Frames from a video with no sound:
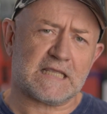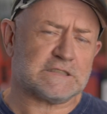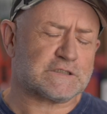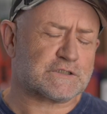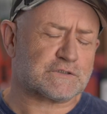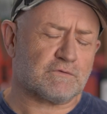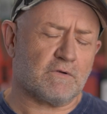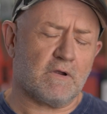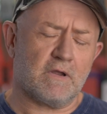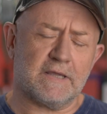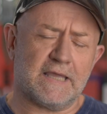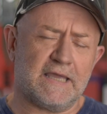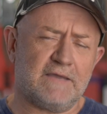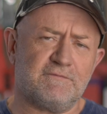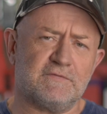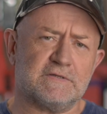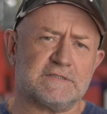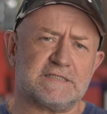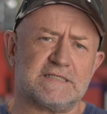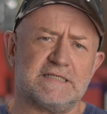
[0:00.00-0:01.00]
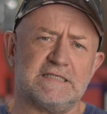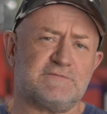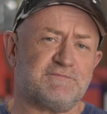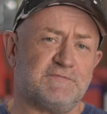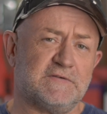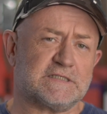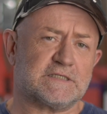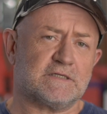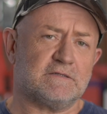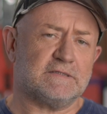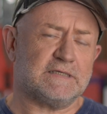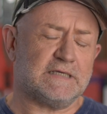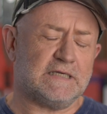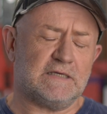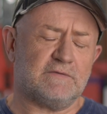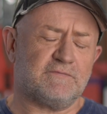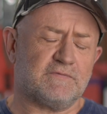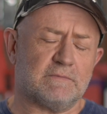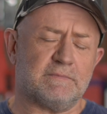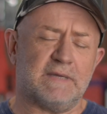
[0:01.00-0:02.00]
Strong efforts this fiscal
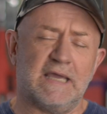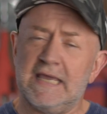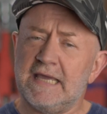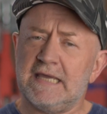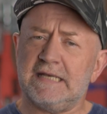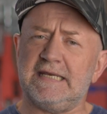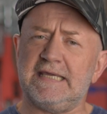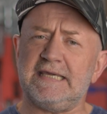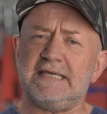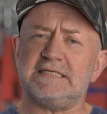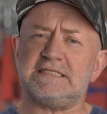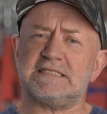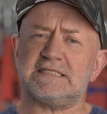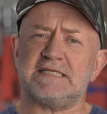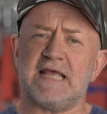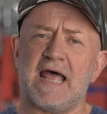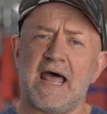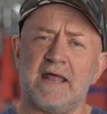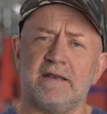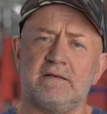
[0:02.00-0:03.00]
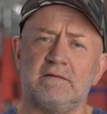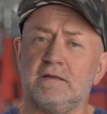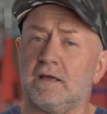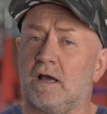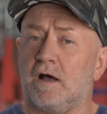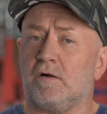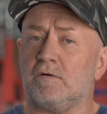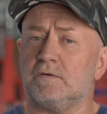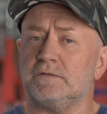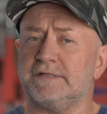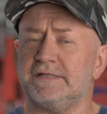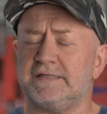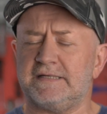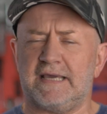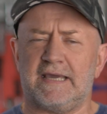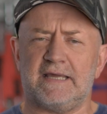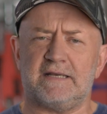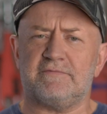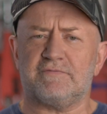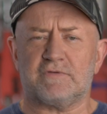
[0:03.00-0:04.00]
year from Nissan, Holden,
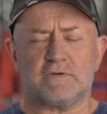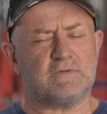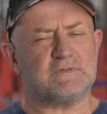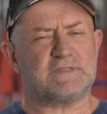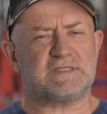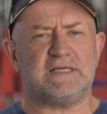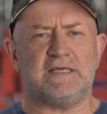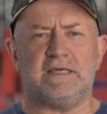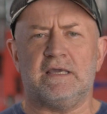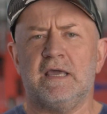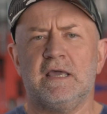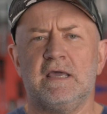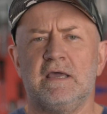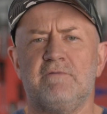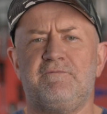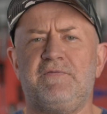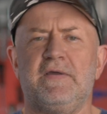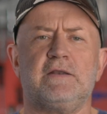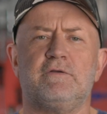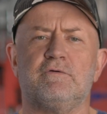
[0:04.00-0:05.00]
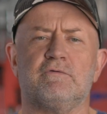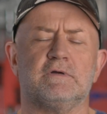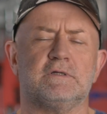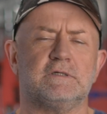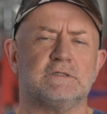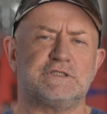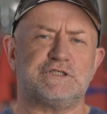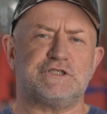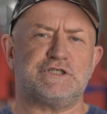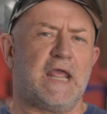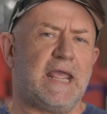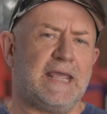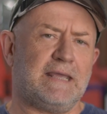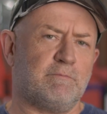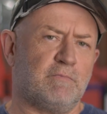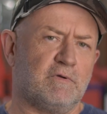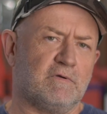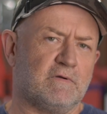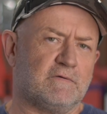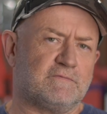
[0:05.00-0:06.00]
and of course the Federal
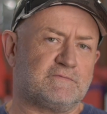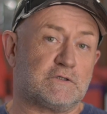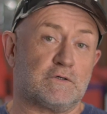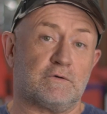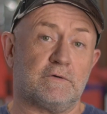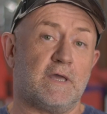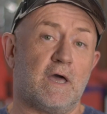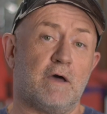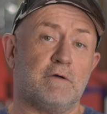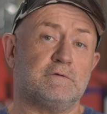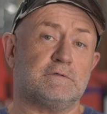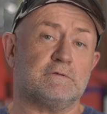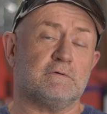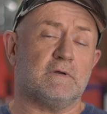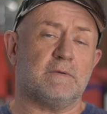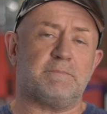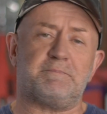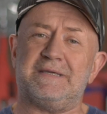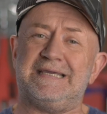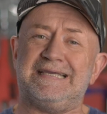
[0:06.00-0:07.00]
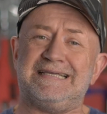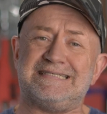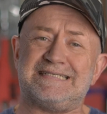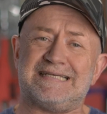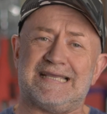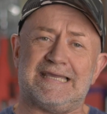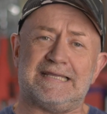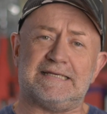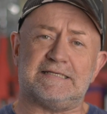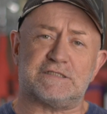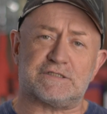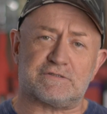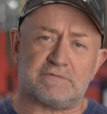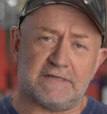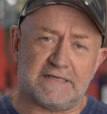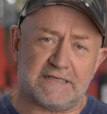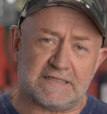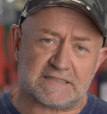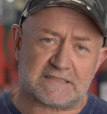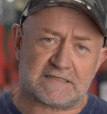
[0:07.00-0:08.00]
Chamber of Toyota Appeasing
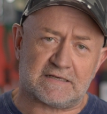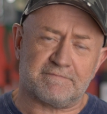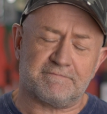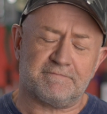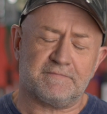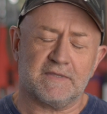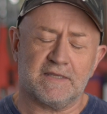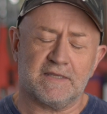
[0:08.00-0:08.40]
Industries.